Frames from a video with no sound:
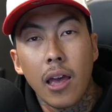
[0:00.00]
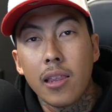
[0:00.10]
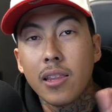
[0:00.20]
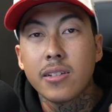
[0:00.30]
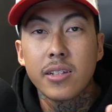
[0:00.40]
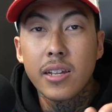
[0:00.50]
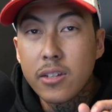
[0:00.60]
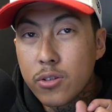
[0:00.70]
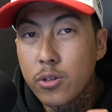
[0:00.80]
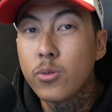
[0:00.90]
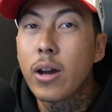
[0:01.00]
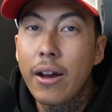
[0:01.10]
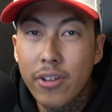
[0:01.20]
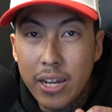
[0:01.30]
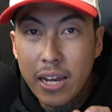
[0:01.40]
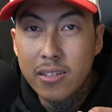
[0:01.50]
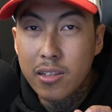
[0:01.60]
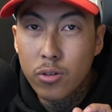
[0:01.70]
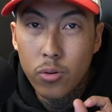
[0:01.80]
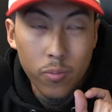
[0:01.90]
And let's say you do have a nice
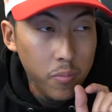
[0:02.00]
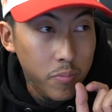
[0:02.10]
little